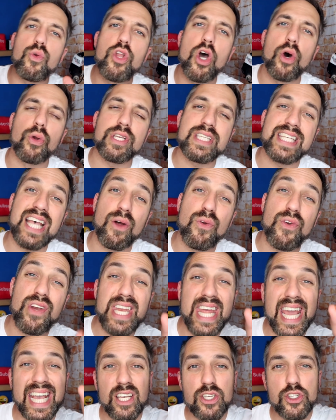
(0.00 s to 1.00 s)
notice how
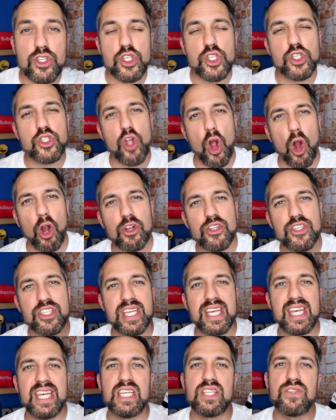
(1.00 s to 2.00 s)
Nick starts
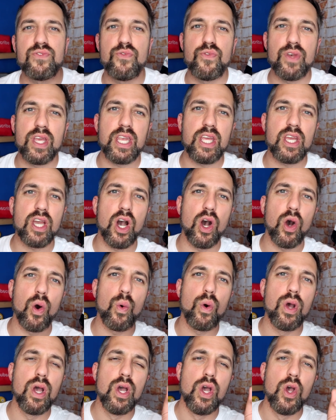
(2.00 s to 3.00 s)
his
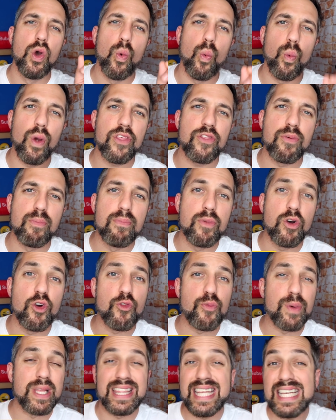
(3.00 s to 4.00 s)
video with
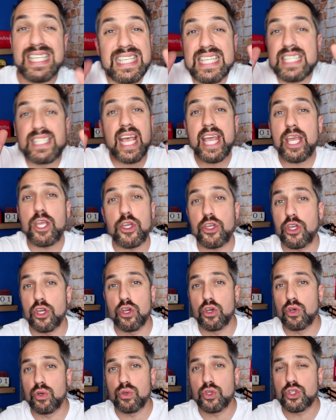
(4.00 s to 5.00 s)
movement. This is a
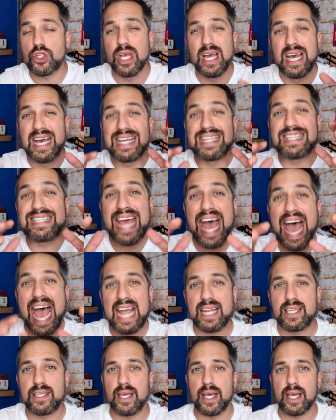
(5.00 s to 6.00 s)
huge
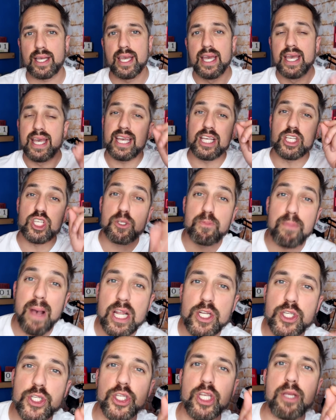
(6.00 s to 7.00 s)
tactic,
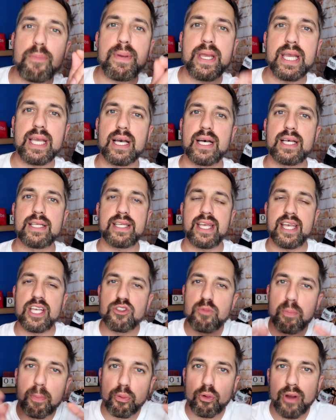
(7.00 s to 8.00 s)
especially because
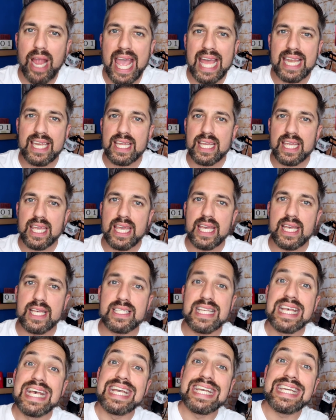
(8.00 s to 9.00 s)
his branding
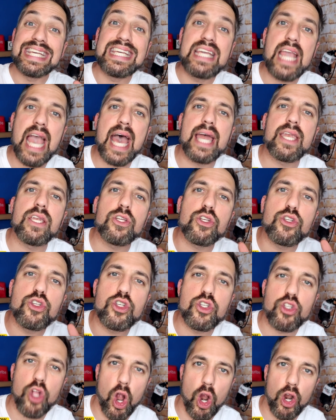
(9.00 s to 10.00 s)
is get
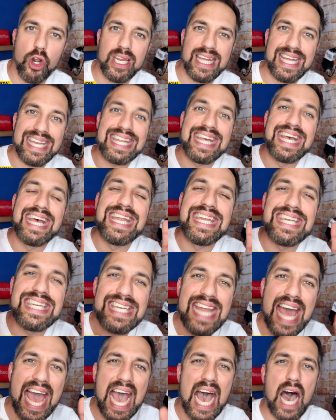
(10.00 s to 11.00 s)
started
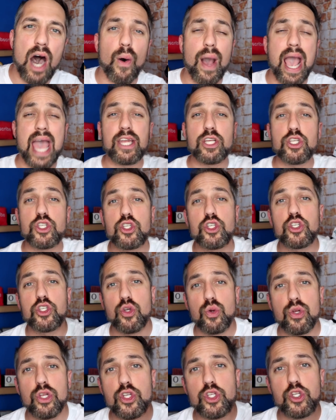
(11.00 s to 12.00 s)
now. And as
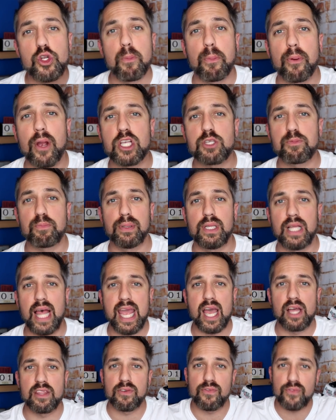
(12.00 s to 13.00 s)
soon as you press
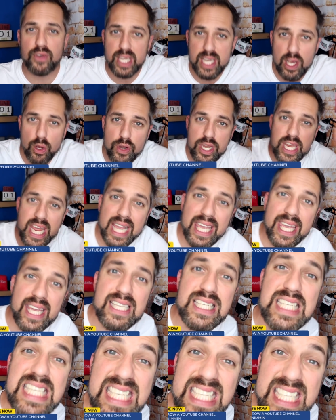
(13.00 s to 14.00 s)
play on the video, Nick
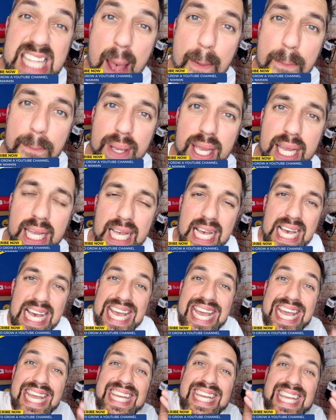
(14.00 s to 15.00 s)
is stepping
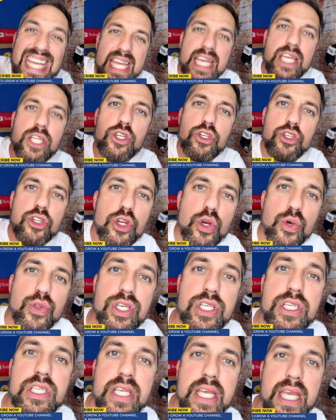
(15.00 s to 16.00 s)
into
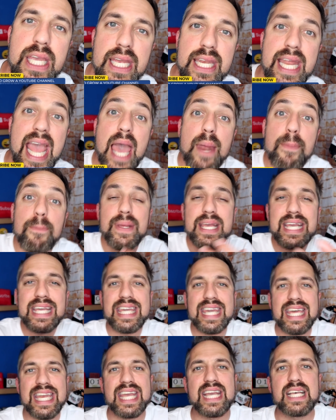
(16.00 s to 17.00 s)
the scene and
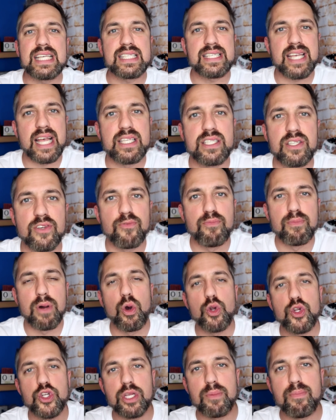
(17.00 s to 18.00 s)
beginning a sense of
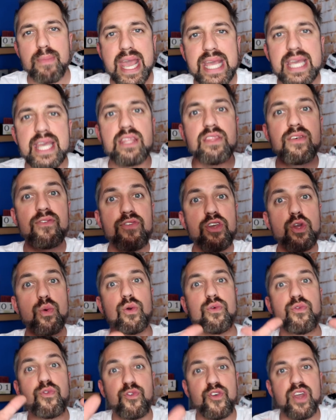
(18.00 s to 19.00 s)
motion, making the
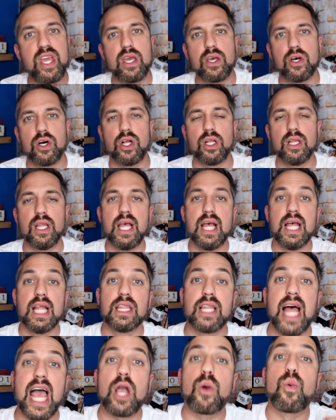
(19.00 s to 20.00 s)
viewer feel
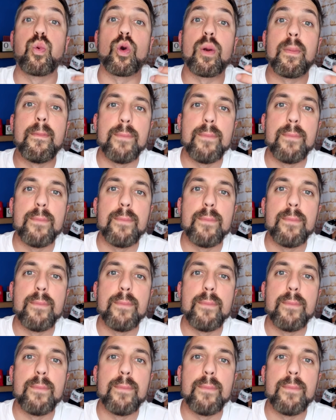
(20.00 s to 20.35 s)
like we're